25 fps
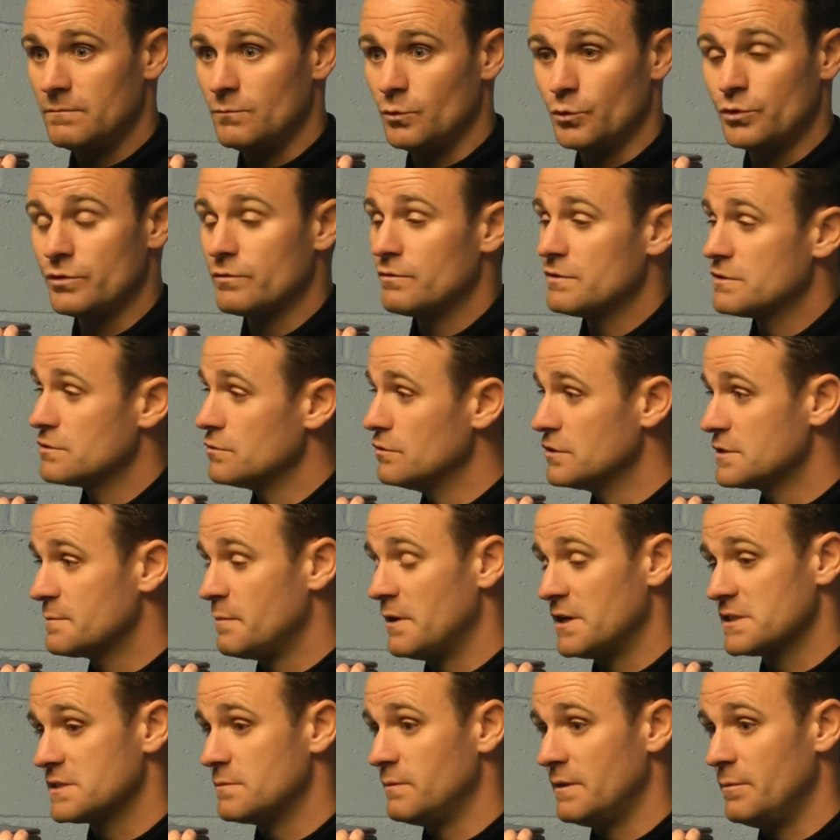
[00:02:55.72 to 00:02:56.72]
Other results
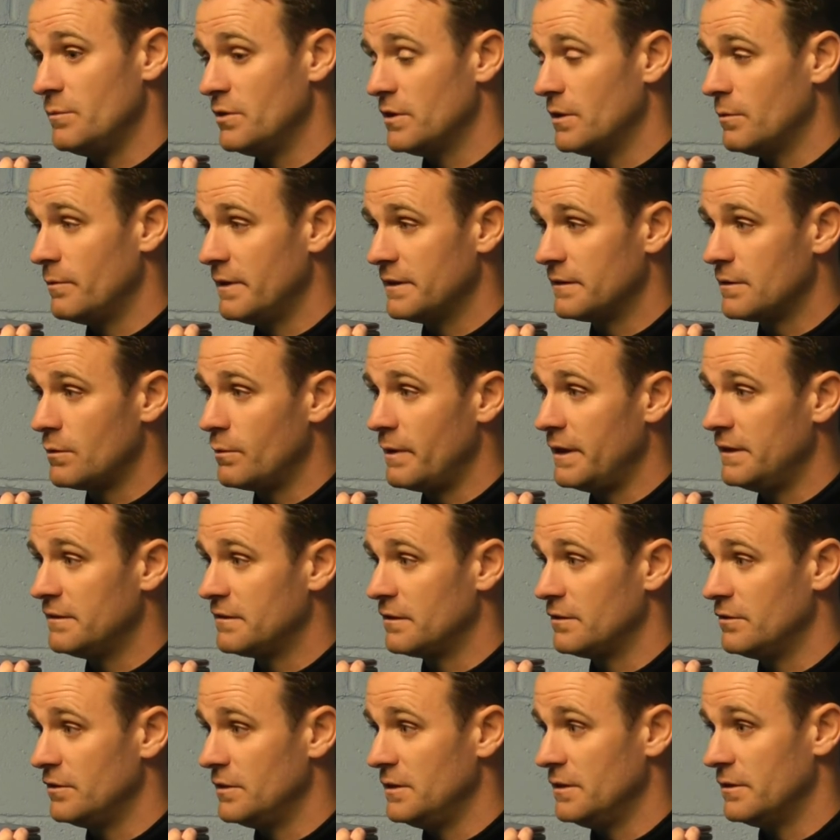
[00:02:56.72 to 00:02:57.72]
possibly might have went their way
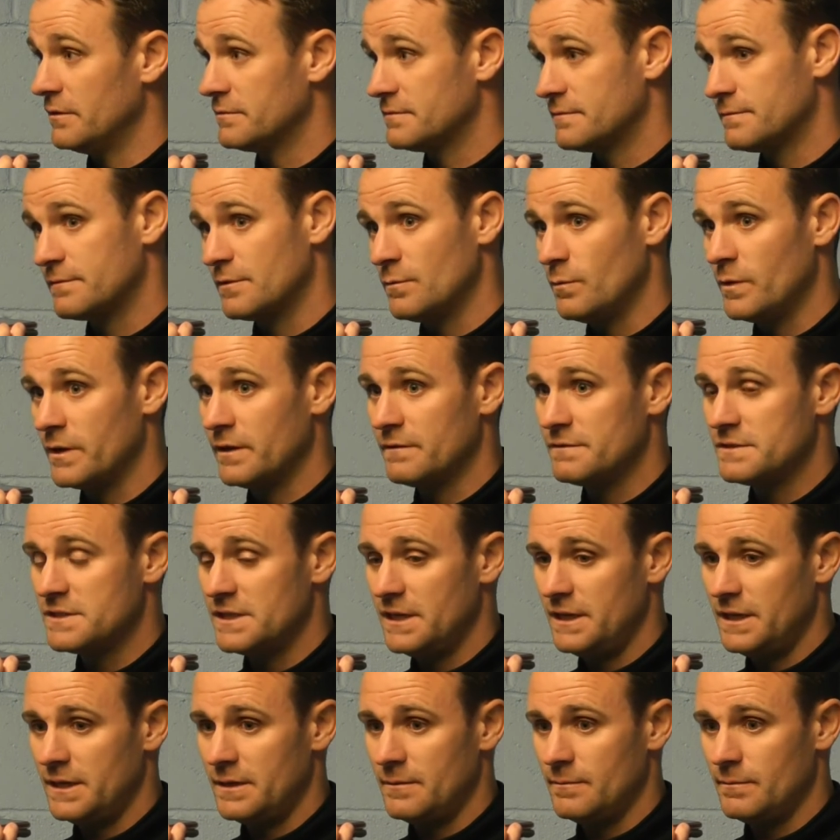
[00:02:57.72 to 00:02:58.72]
tonight mm. from what I've
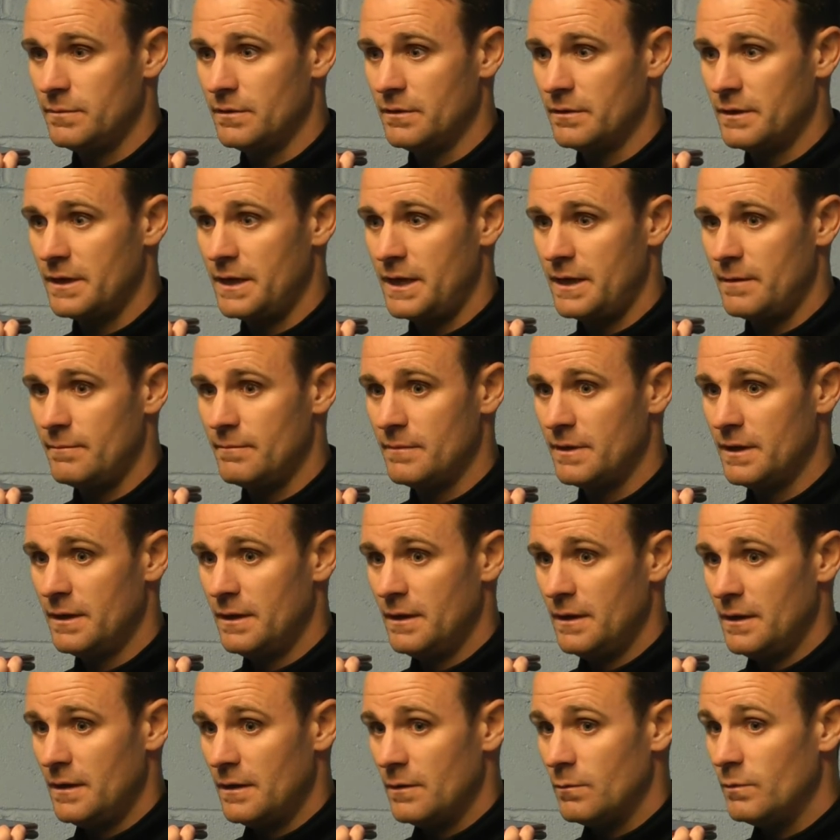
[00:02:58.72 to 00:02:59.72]
seen, but um,
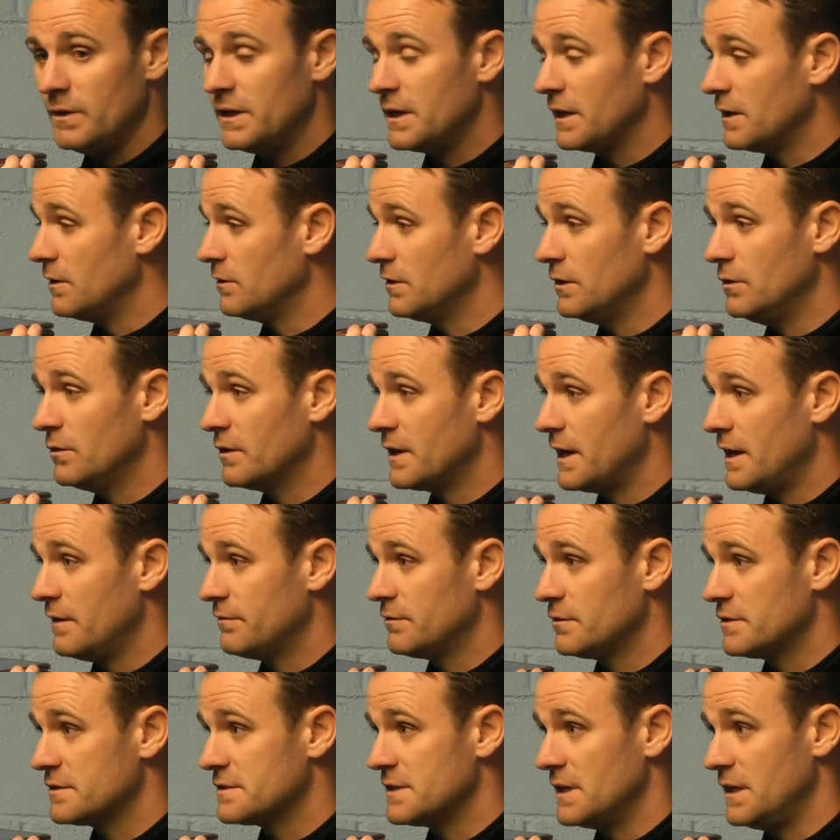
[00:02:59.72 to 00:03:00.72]
we can only look
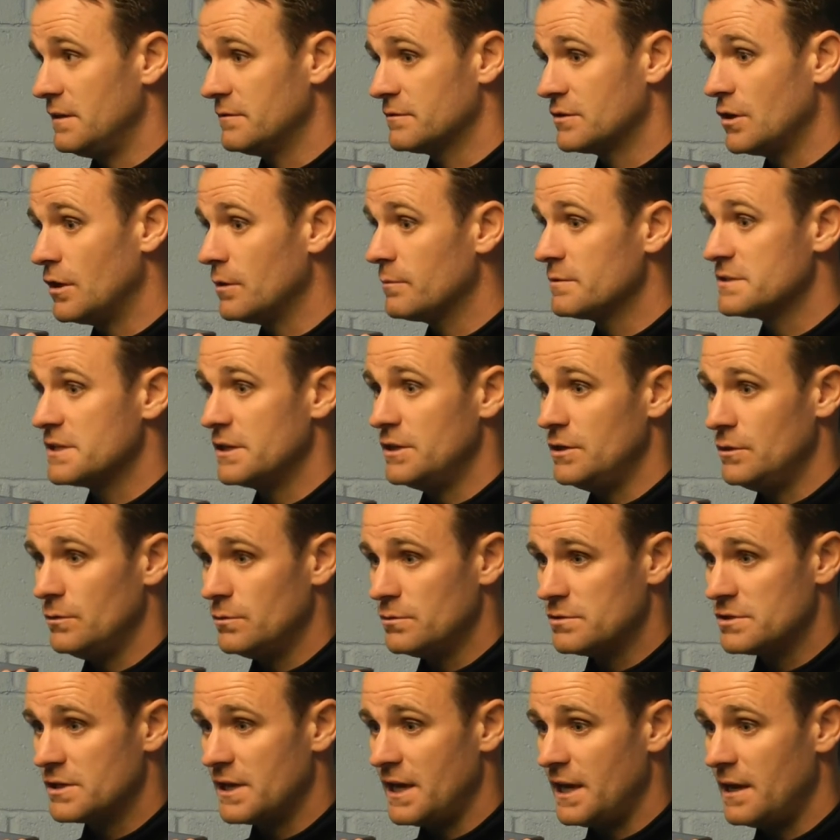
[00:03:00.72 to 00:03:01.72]
after ourselves. Galway's a
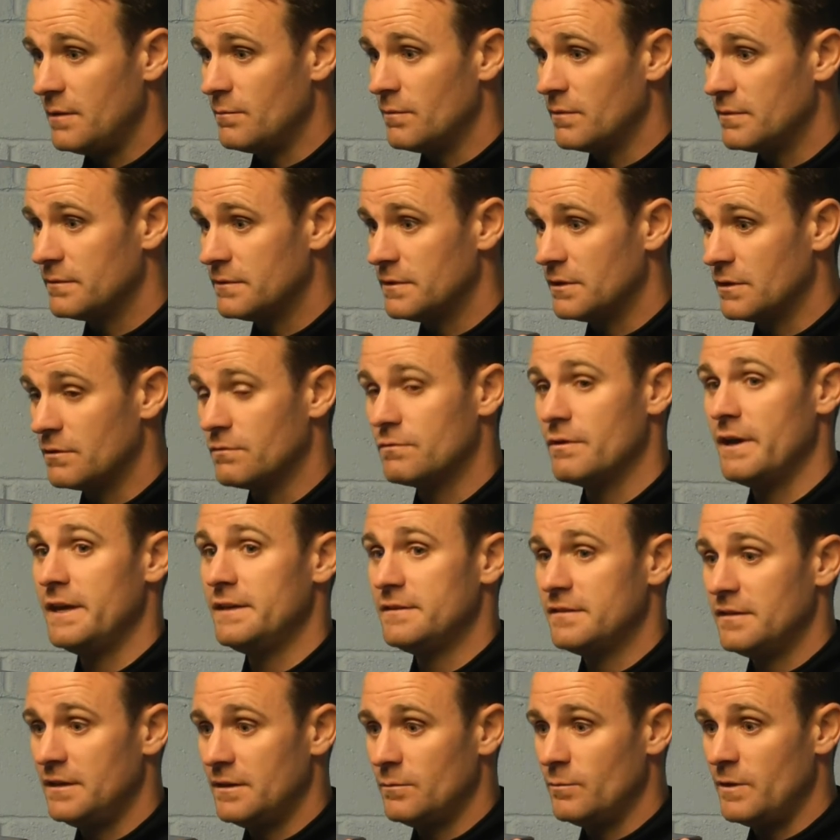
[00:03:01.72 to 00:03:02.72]
huge game. The
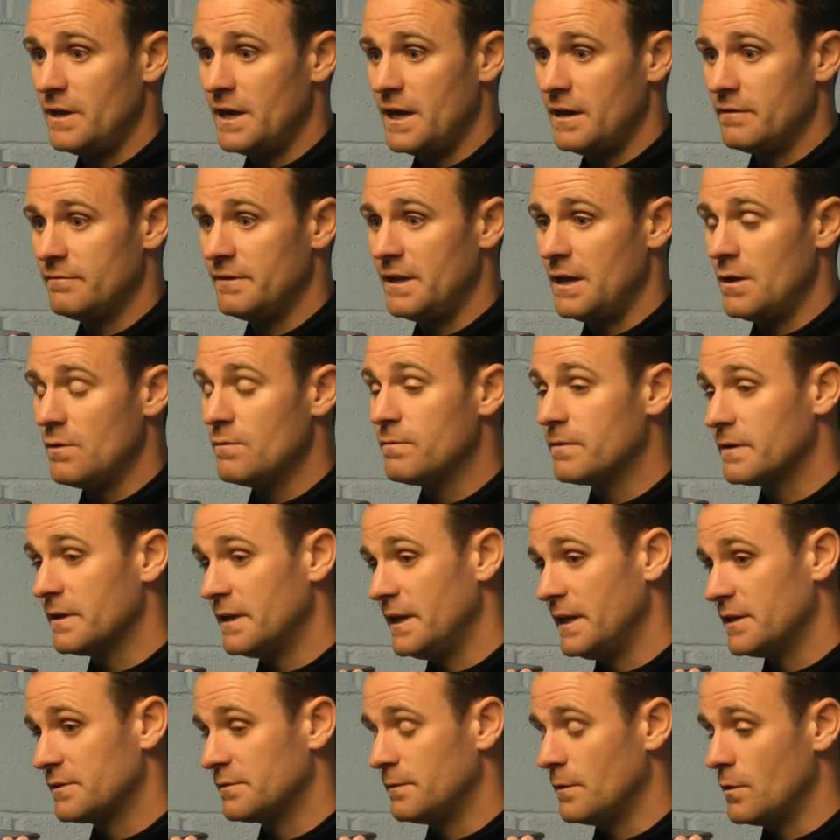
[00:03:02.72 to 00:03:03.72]
great thing we have now for the
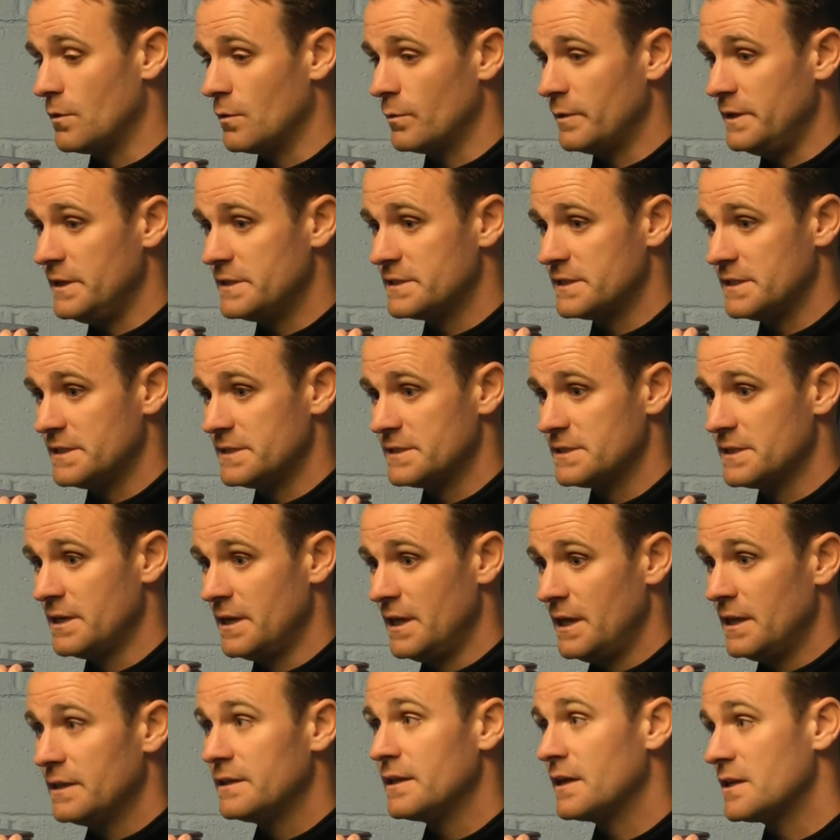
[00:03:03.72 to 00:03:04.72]
next four weeks is
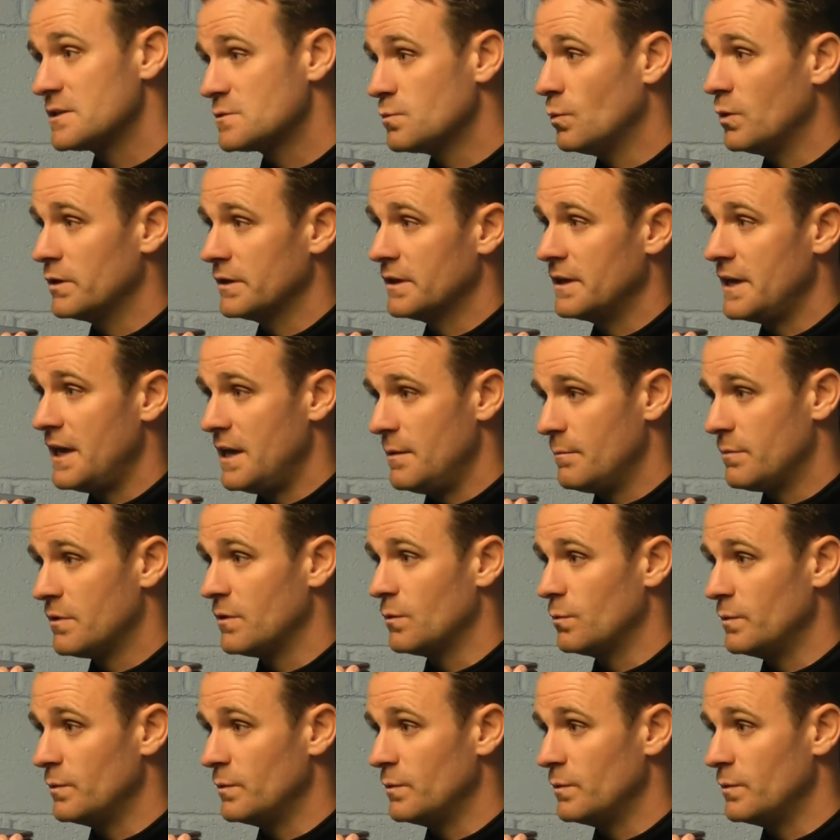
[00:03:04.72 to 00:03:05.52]
that it's one game per